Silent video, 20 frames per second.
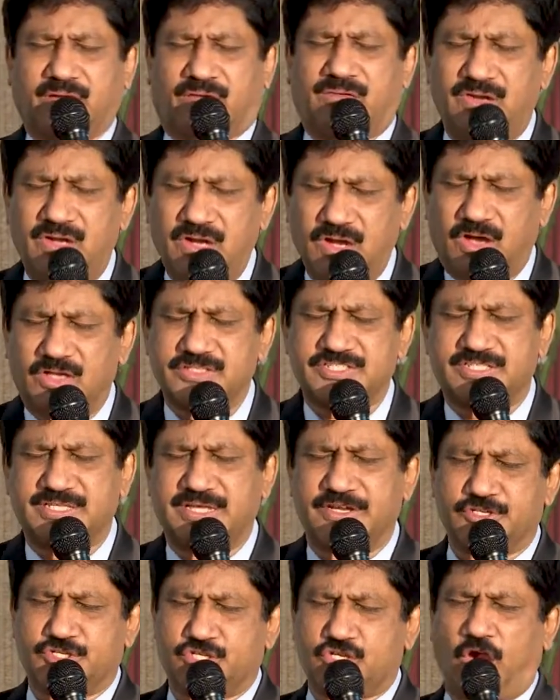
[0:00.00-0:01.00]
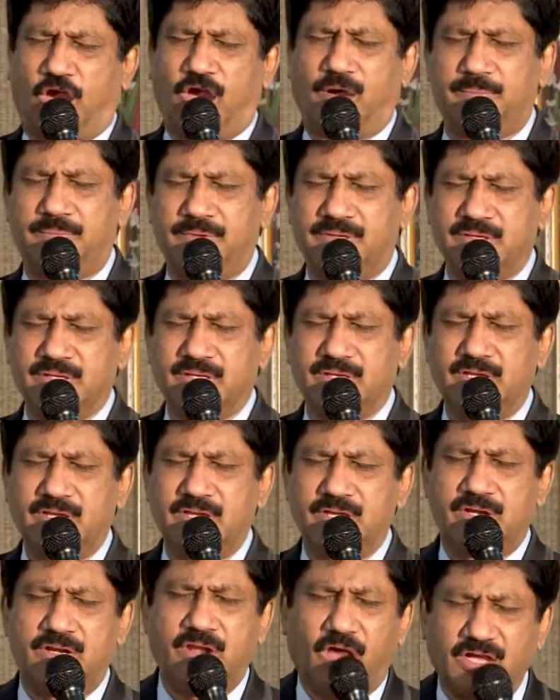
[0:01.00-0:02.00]
who lost their job,
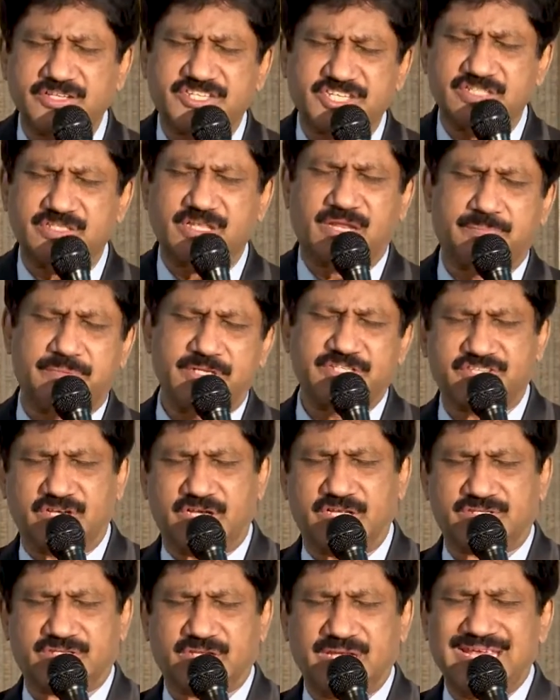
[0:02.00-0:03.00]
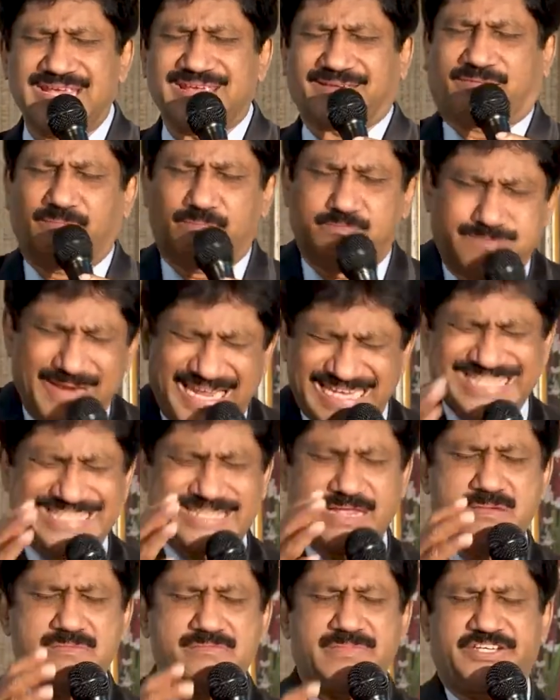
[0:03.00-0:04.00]
lost in their business, bless
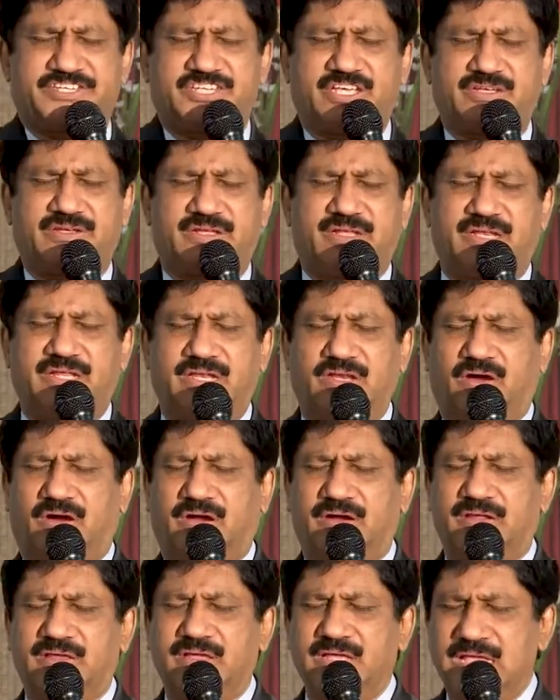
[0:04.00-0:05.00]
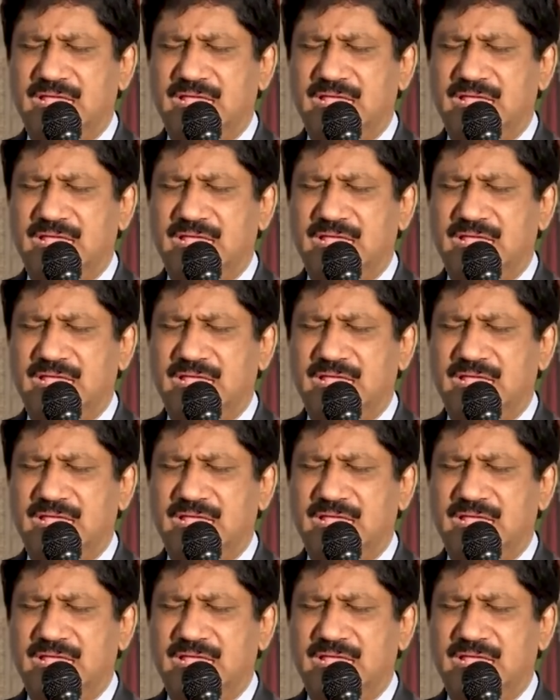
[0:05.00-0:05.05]
them materially, Lord.